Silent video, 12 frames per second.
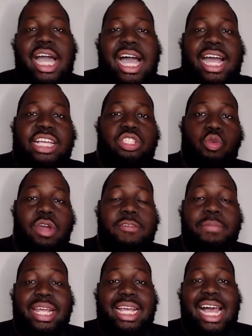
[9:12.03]
guys who
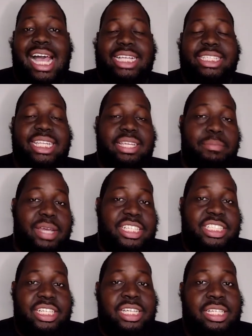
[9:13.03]
have been constantly
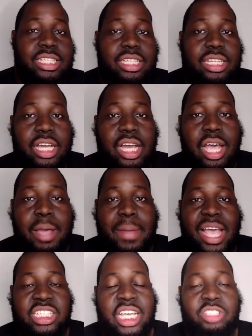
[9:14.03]
mentioned um,
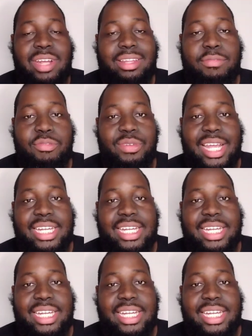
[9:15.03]
as undrafted free